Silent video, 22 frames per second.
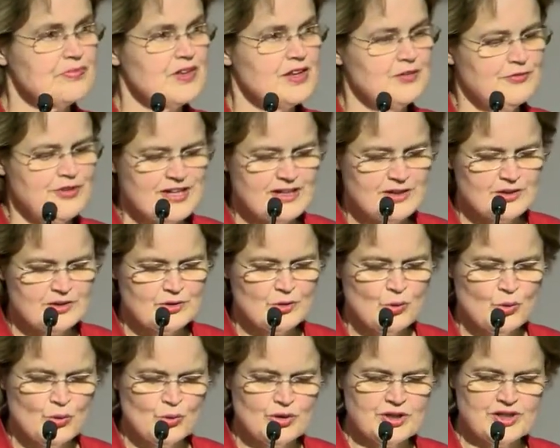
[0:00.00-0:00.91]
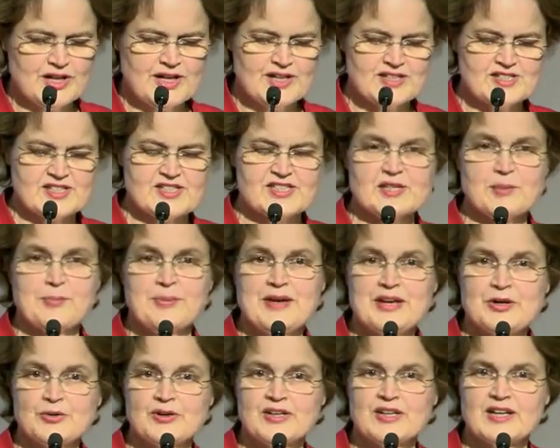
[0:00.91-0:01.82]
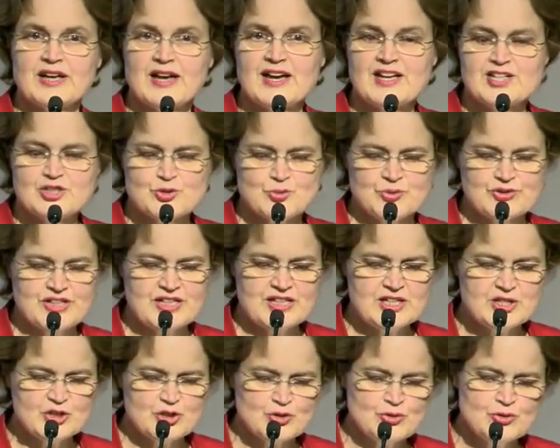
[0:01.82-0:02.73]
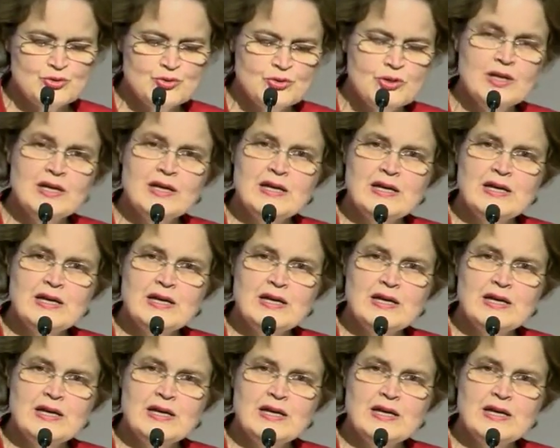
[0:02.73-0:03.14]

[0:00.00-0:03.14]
event organisers are better engaged with the issue,